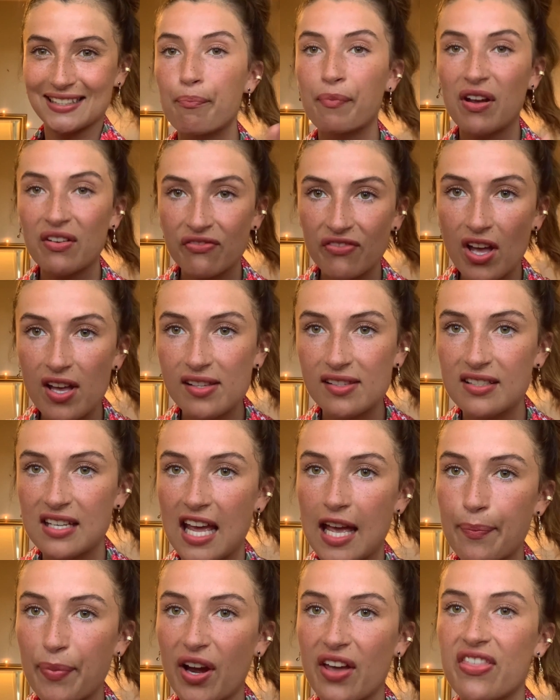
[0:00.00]
My first
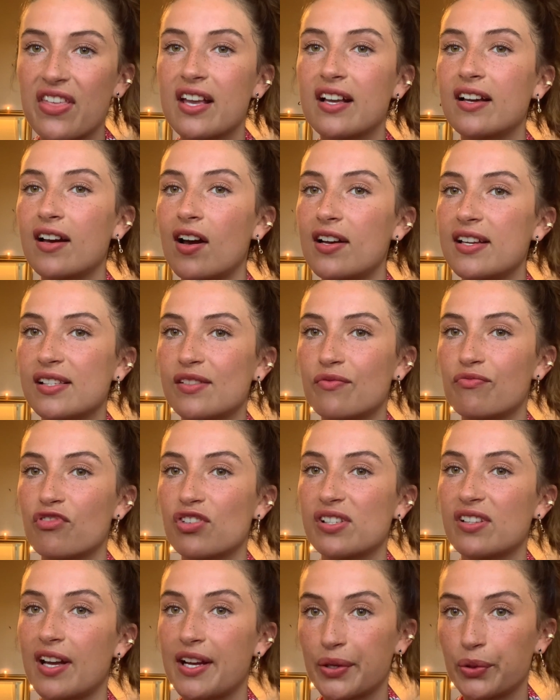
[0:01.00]
tip, I think, is
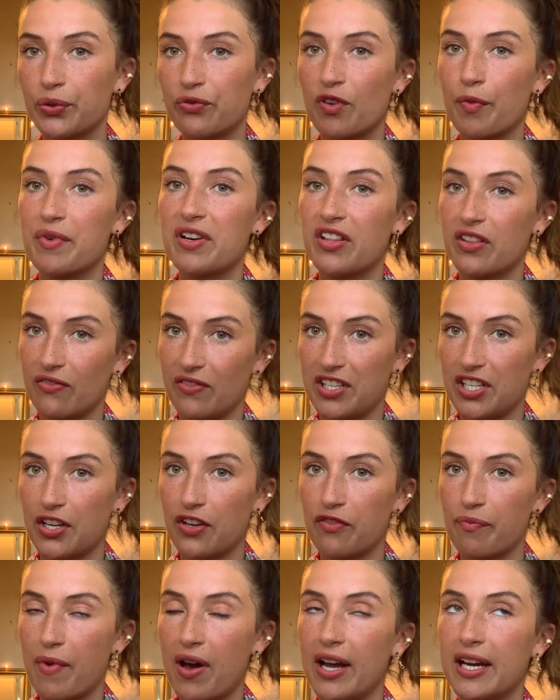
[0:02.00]
recycled from another video
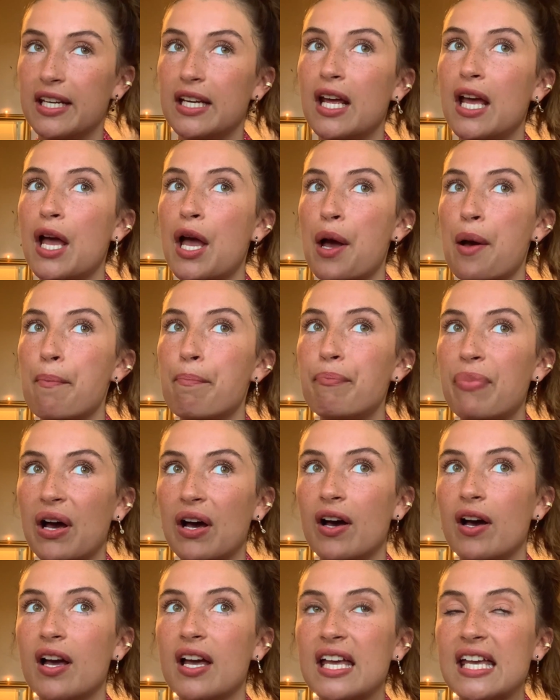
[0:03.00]
of mine,
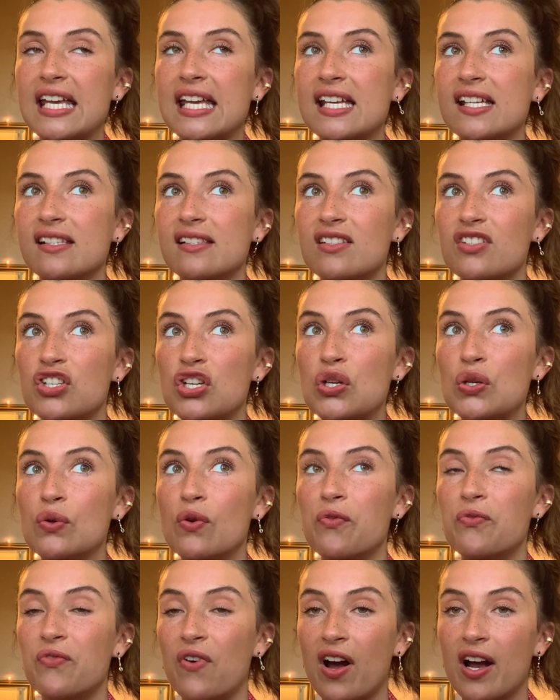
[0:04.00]
but it's to
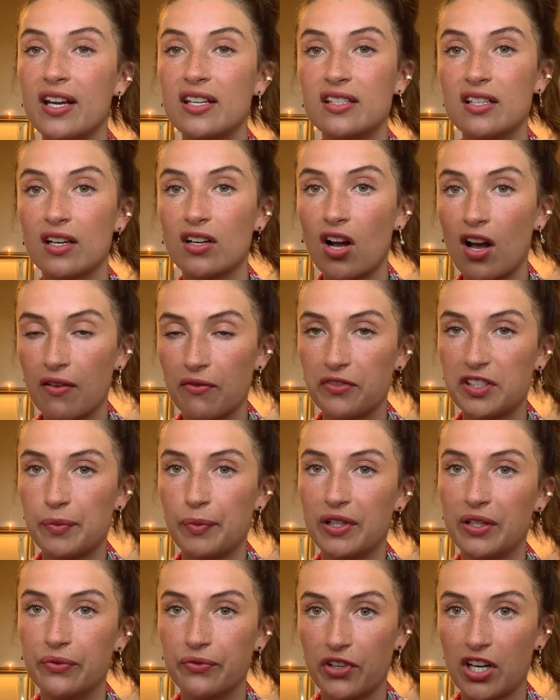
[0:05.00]
find a comfortable
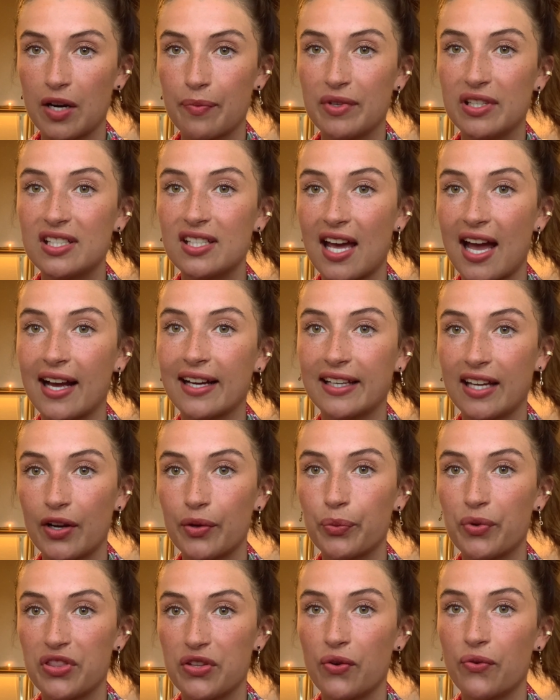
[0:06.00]
environment to hang
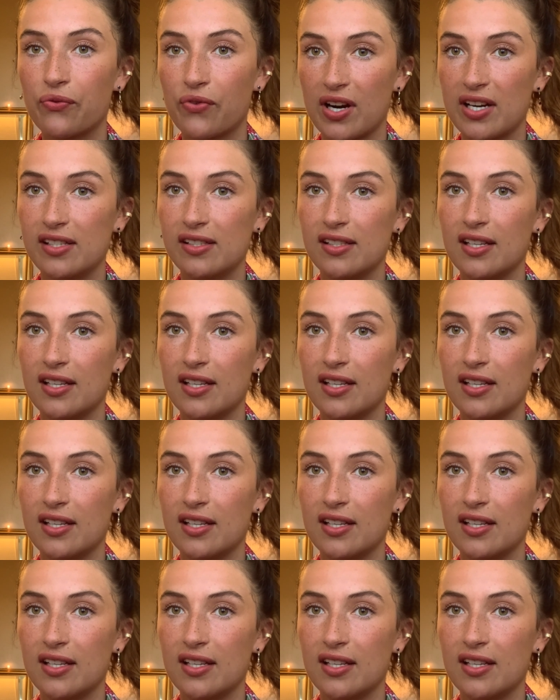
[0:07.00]
out with your friends